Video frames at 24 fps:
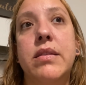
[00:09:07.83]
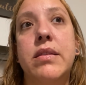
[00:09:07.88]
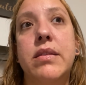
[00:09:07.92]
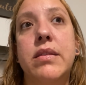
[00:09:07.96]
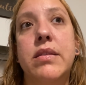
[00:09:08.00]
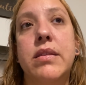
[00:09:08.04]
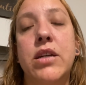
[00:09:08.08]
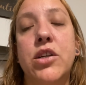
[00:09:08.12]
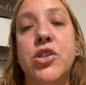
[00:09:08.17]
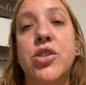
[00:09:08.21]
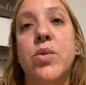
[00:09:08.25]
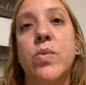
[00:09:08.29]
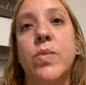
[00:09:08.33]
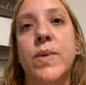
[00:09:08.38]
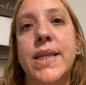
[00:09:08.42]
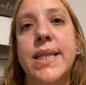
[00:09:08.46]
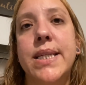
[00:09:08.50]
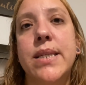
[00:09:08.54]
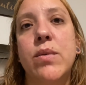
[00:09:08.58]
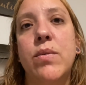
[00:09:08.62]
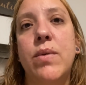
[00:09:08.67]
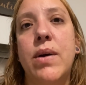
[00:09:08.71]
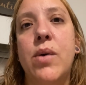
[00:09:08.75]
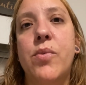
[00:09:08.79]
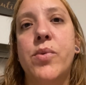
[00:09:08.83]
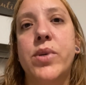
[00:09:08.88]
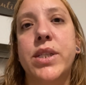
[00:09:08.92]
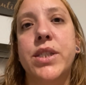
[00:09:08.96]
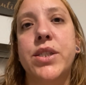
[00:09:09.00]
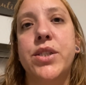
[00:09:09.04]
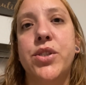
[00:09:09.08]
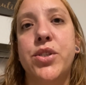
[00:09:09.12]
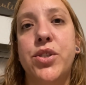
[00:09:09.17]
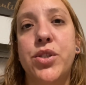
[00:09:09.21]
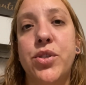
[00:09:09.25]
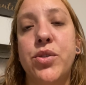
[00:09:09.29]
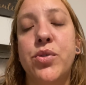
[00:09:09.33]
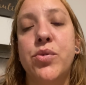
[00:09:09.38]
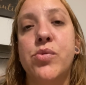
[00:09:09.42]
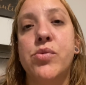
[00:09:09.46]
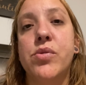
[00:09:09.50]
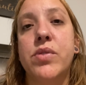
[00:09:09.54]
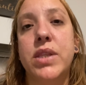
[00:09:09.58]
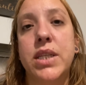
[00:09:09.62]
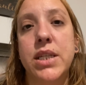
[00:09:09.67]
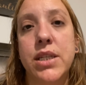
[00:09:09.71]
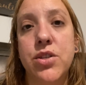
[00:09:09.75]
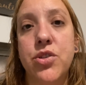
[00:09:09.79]
There's a reason why I wanted to
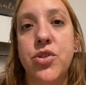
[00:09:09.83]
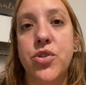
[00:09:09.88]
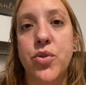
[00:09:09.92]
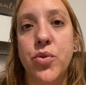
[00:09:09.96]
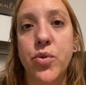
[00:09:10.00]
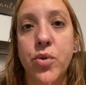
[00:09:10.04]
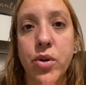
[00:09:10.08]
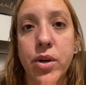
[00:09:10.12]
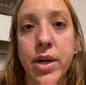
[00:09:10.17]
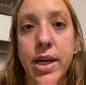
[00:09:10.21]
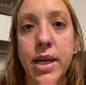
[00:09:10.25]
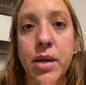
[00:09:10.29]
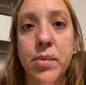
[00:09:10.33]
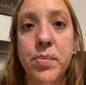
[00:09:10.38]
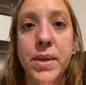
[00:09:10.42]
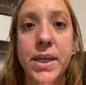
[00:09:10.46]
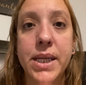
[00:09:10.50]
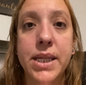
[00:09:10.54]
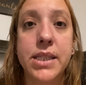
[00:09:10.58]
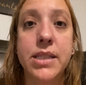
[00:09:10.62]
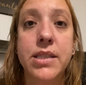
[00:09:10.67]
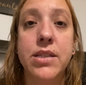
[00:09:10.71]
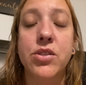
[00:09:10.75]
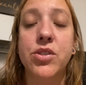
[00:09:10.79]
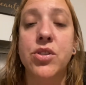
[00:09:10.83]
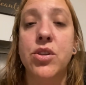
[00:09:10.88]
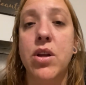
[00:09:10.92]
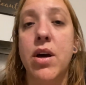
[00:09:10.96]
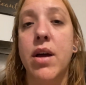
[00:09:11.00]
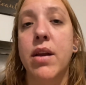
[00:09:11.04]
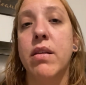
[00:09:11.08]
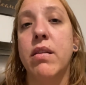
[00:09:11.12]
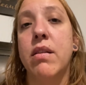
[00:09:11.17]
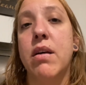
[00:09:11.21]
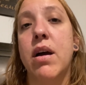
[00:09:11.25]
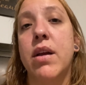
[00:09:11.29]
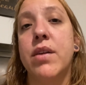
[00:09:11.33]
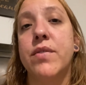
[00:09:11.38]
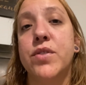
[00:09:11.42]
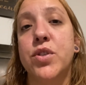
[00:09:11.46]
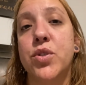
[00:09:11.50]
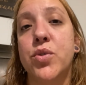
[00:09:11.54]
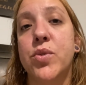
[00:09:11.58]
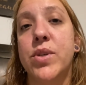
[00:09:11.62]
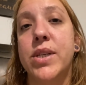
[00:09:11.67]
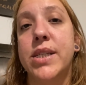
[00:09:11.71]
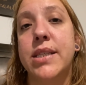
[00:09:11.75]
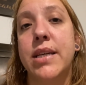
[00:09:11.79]
do this story, because there's not a lot of
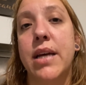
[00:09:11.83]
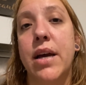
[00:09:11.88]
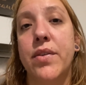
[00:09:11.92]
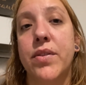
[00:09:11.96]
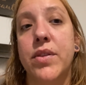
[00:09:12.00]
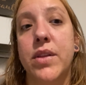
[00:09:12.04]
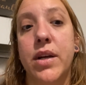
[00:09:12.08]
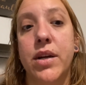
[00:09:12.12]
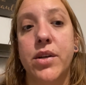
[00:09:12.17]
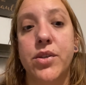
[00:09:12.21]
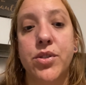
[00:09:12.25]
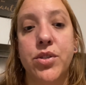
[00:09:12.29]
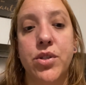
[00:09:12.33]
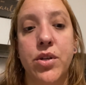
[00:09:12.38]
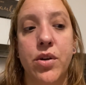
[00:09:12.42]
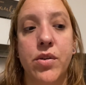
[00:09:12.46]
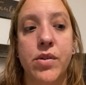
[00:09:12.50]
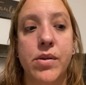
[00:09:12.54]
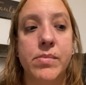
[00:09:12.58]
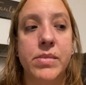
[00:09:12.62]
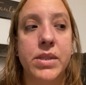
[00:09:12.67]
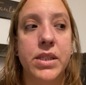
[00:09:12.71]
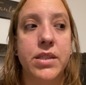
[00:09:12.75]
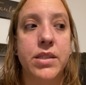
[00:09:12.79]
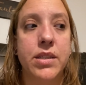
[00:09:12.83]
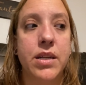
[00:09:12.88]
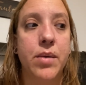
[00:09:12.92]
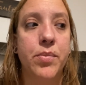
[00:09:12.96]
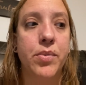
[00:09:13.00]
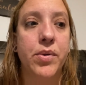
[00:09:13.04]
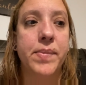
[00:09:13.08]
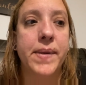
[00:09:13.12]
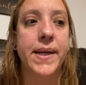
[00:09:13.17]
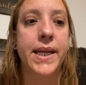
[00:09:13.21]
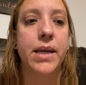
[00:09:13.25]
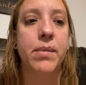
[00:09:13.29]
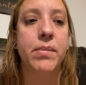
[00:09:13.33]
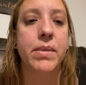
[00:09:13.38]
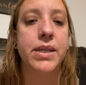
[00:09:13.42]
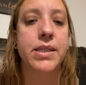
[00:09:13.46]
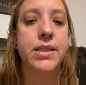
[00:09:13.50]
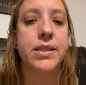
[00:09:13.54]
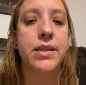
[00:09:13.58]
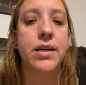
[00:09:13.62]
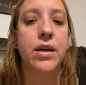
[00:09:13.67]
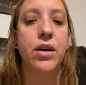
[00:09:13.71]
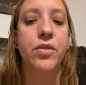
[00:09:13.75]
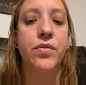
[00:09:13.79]
stories out there. So I'm going to stop repeating
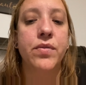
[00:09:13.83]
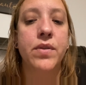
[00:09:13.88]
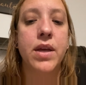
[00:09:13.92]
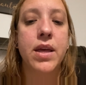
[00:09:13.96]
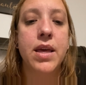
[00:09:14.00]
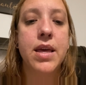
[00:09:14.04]
myself.